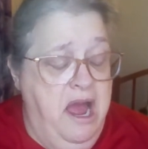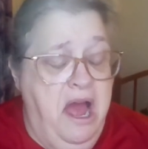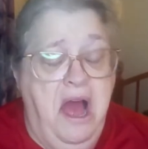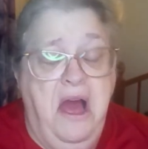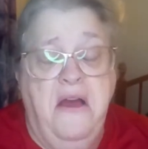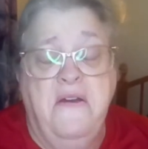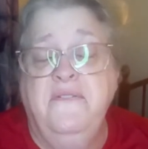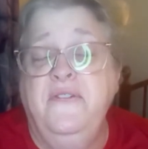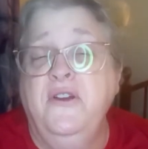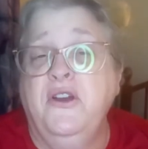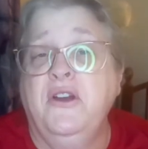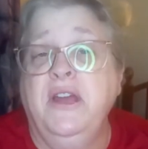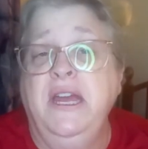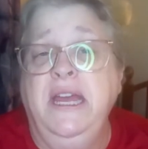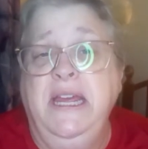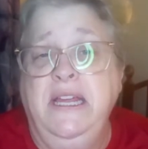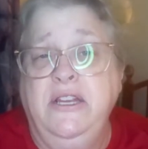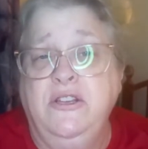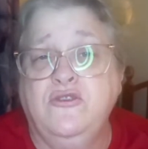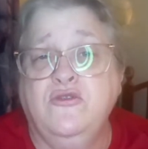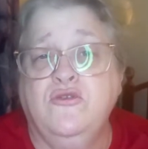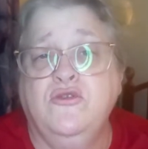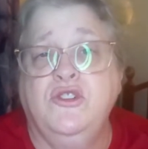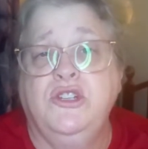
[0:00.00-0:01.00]
a very
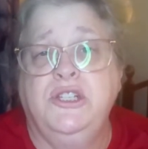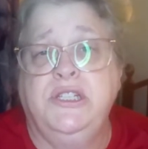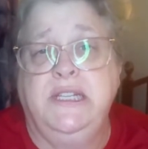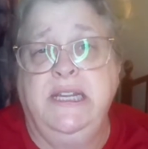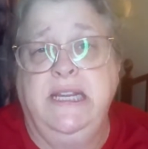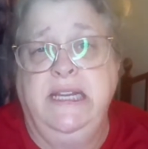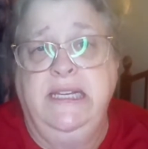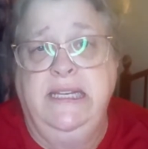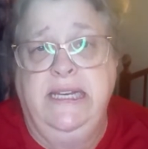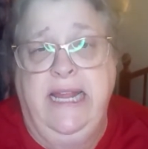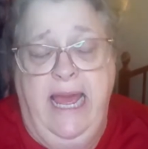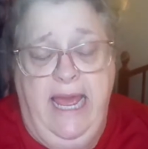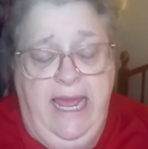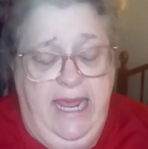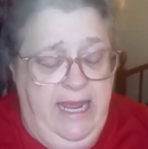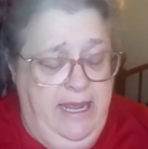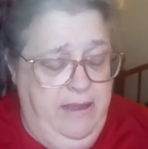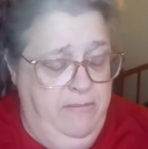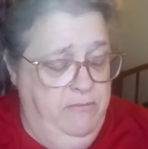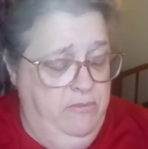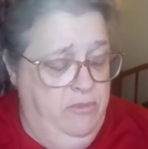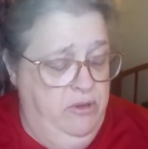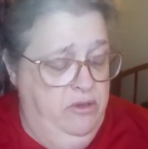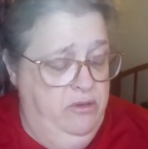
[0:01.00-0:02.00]
interesting name.
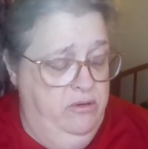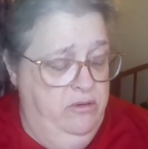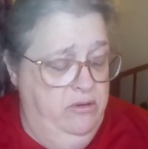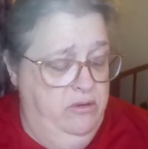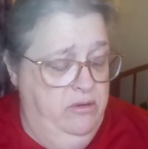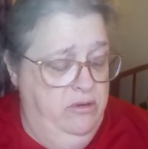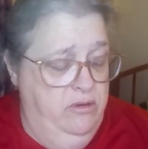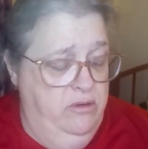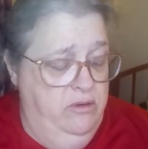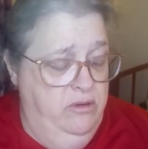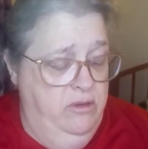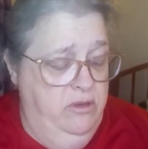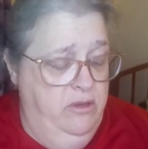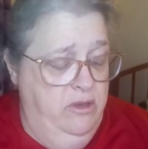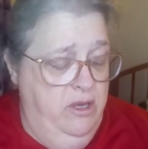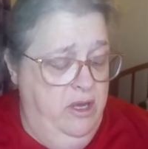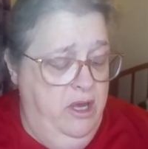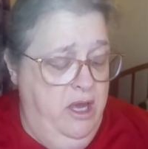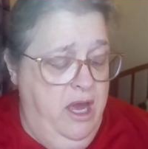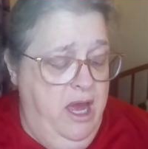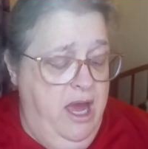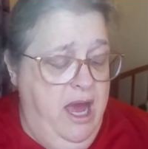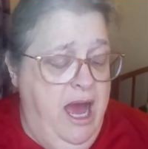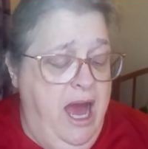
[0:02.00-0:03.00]

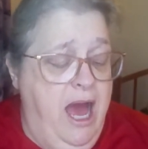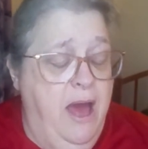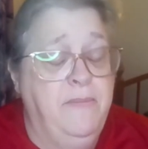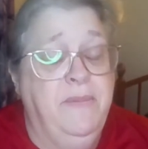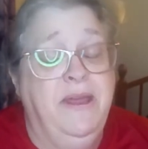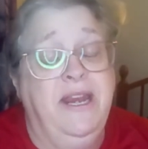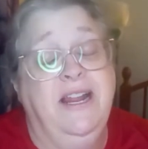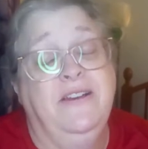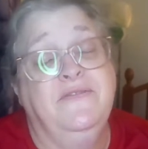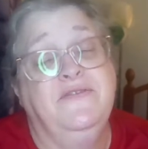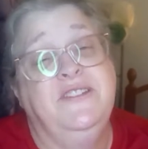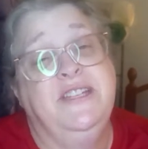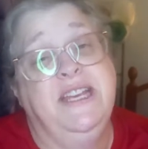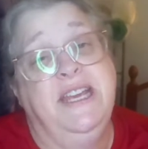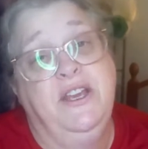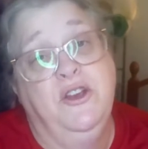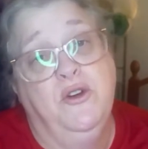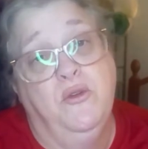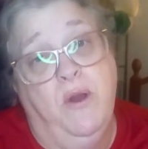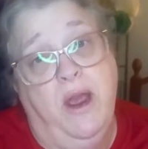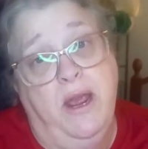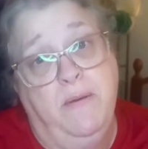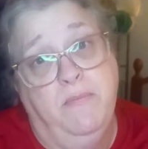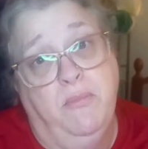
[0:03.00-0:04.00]
I mean, I've seen
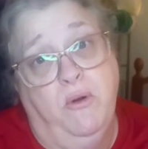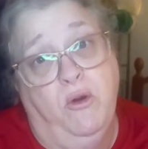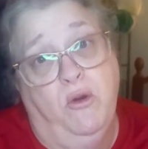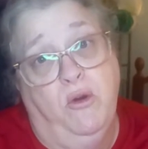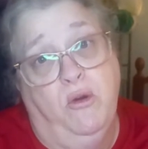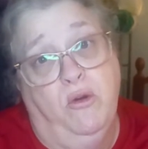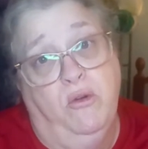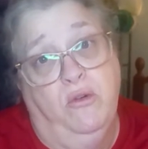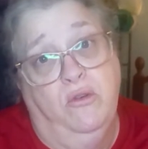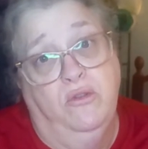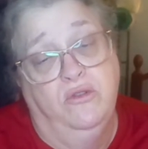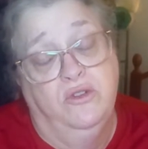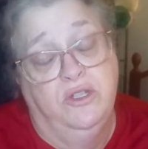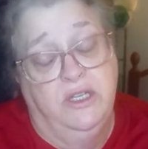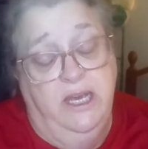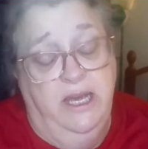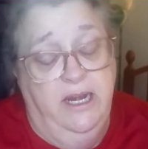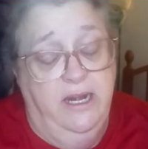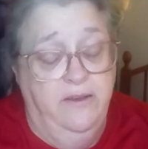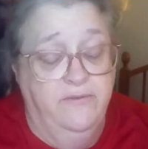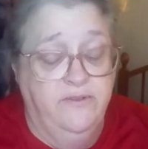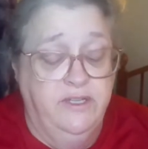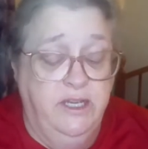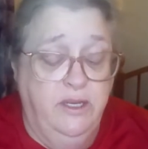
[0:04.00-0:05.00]
gray pearls,
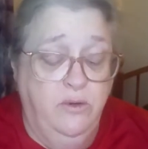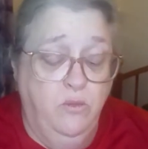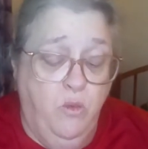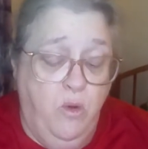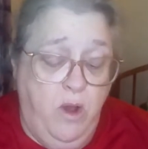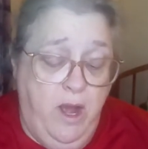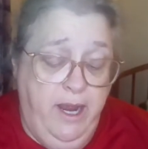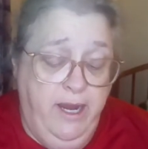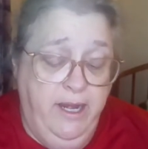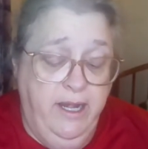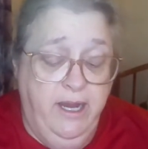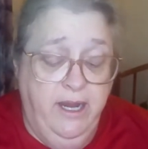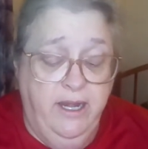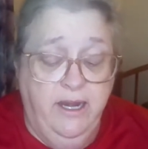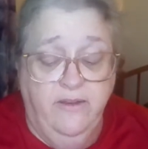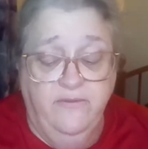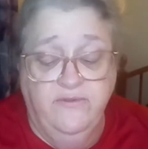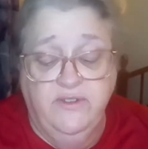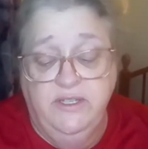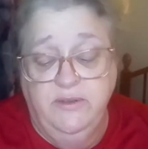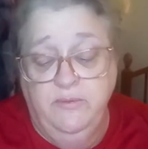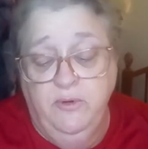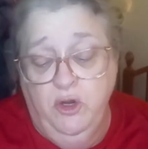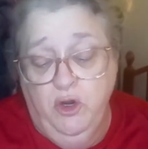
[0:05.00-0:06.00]
and I've seen white, and I've
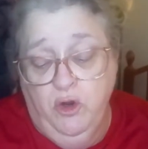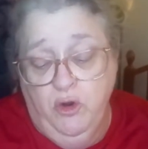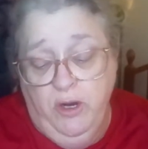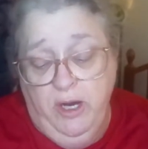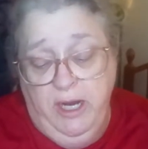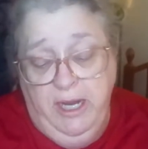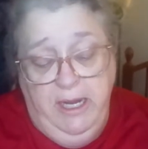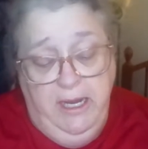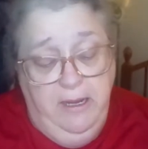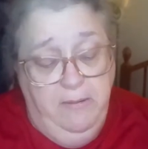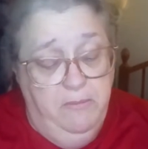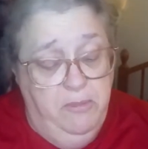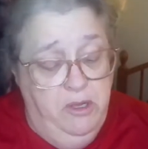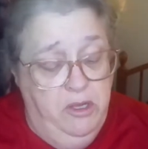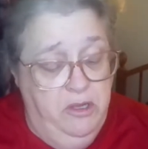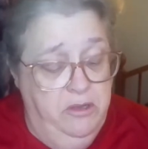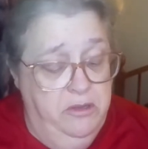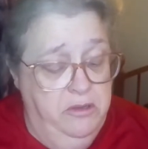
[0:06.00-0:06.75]
seen cream.